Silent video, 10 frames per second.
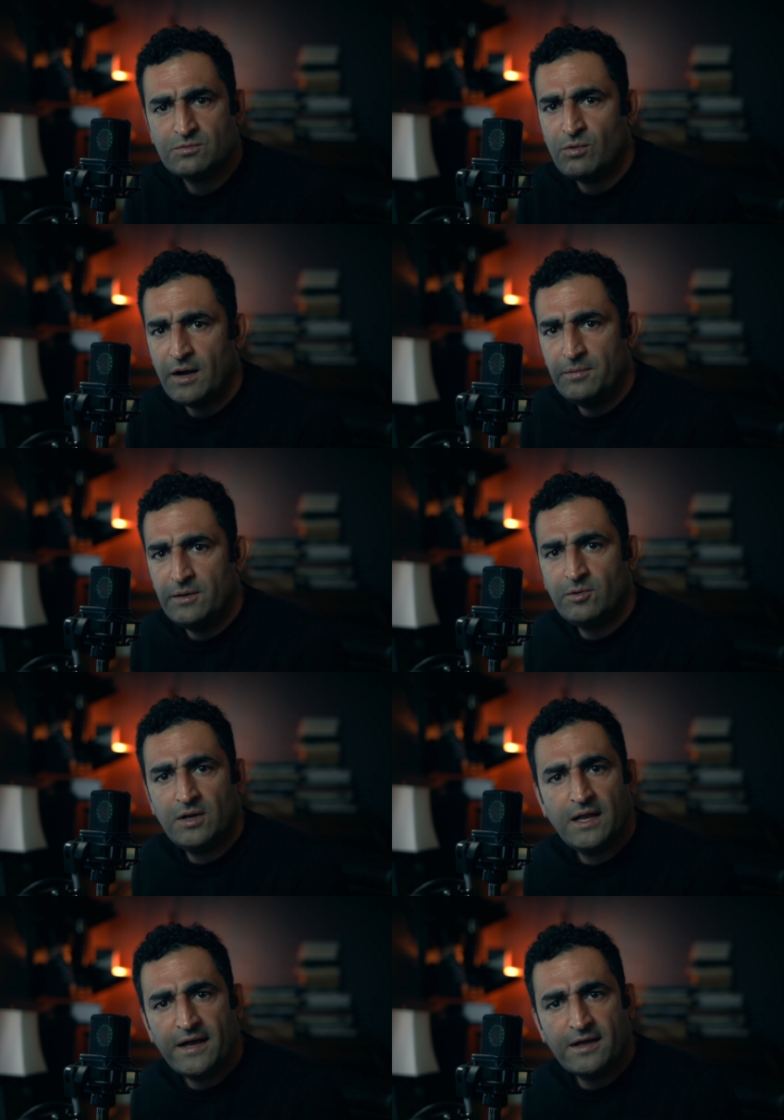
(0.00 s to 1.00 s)
why people
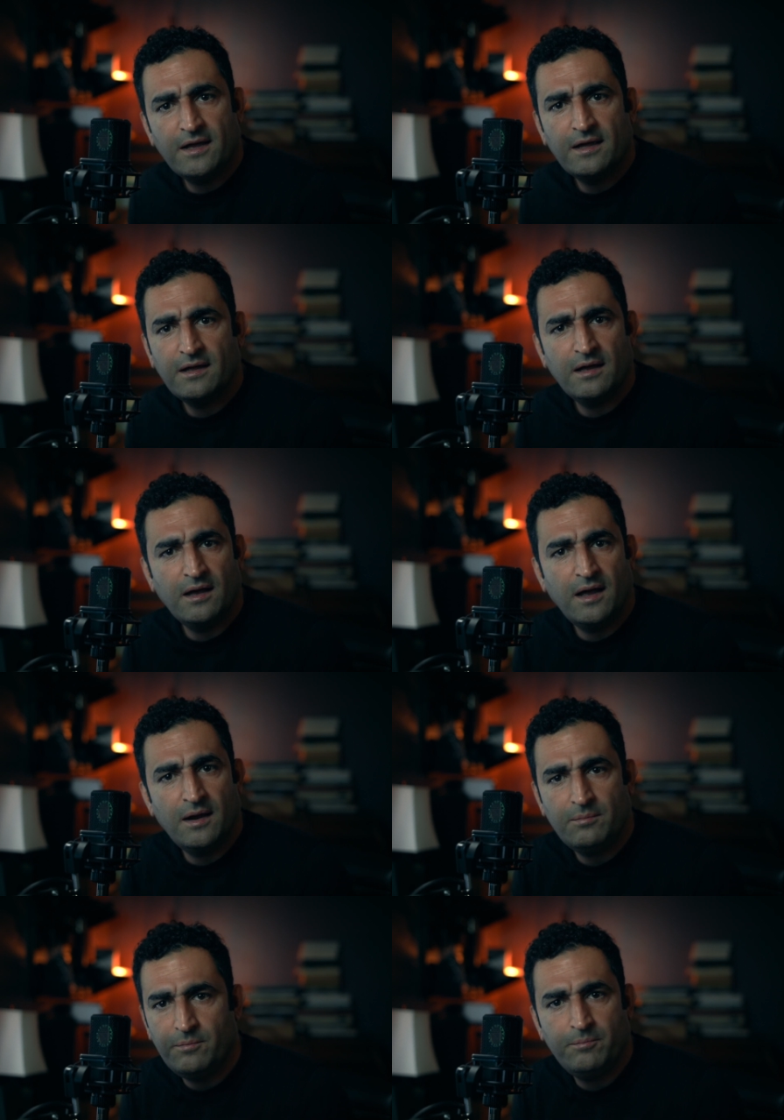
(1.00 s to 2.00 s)
like it
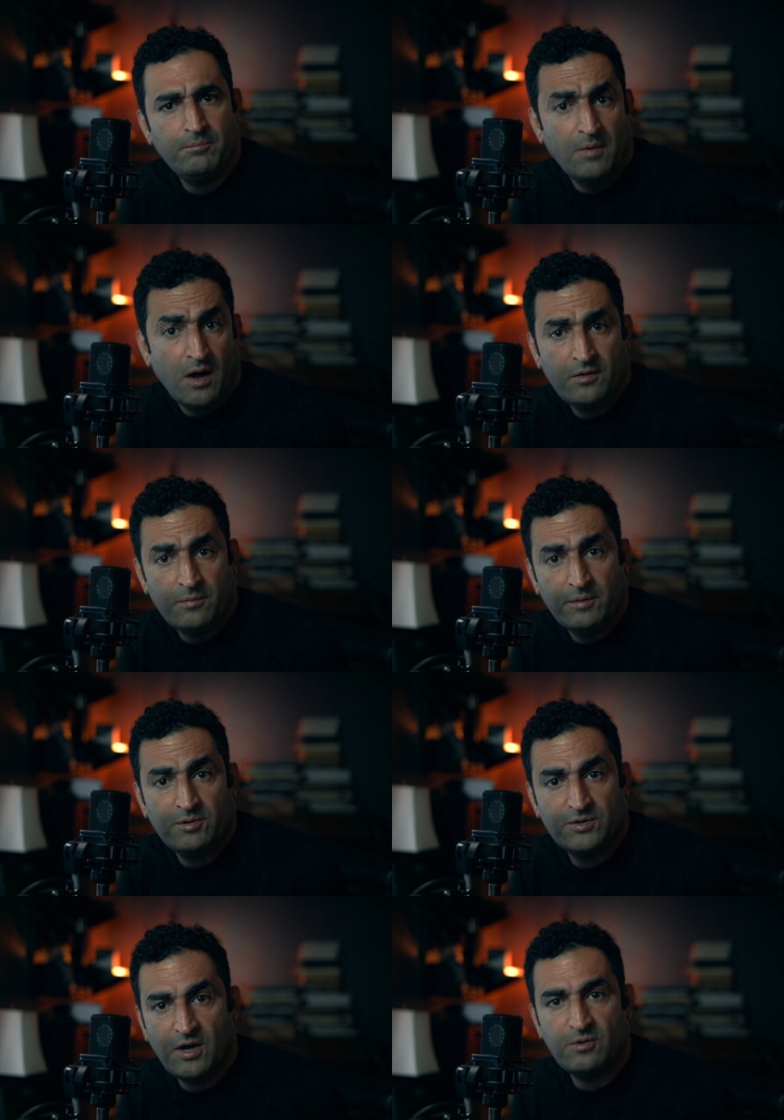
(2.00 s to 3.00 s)
and other people
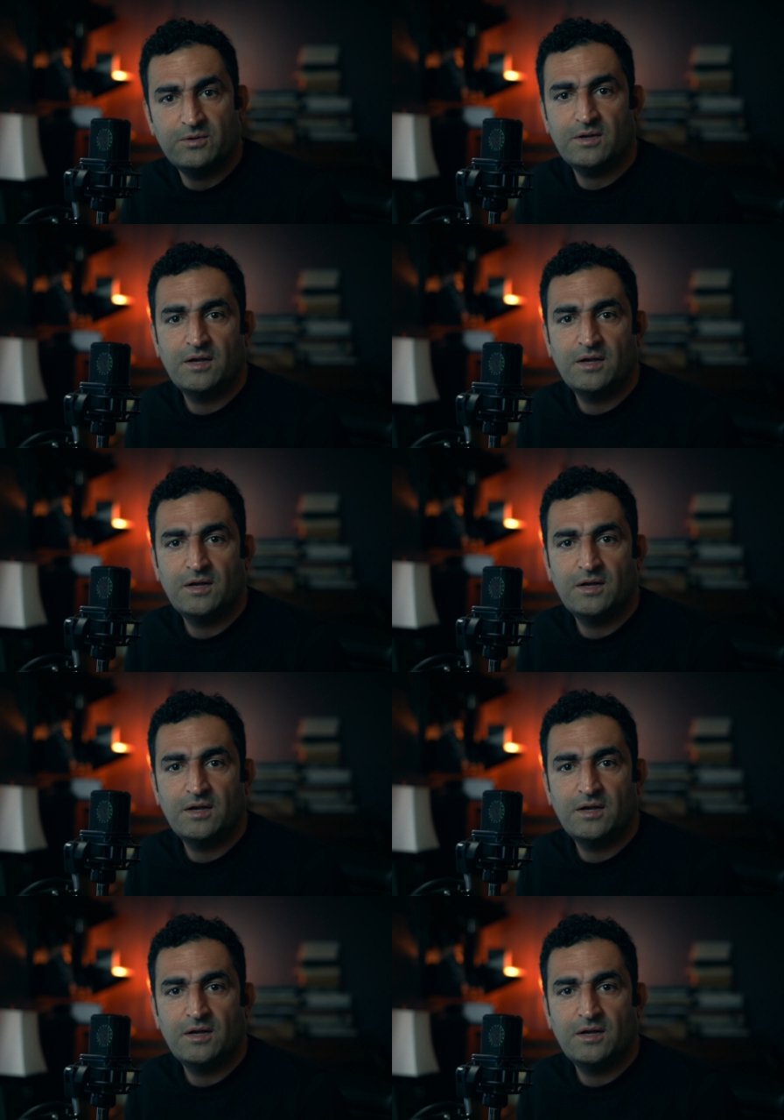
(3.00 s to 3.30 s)
don't.